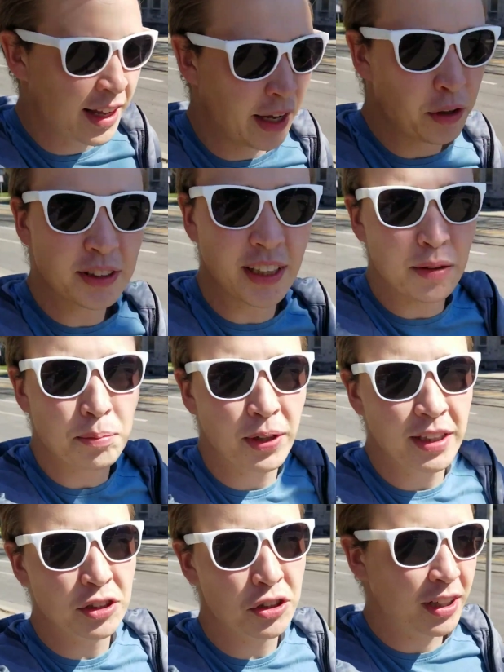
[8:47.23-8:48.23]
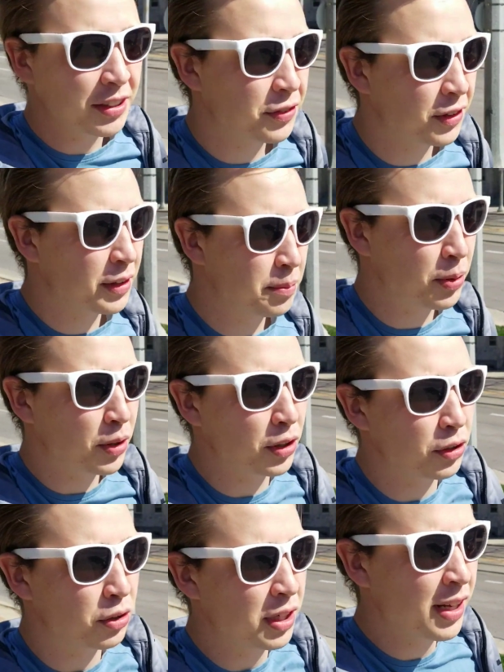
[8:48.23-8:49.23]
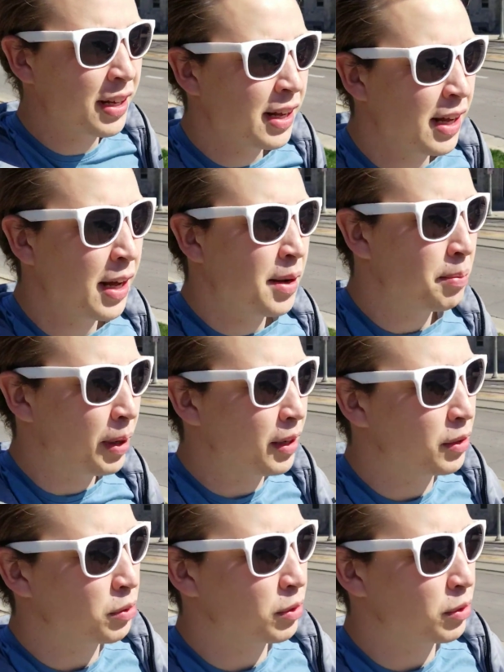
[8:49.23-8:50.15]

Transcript: it was getting pretty stressful in Peru, but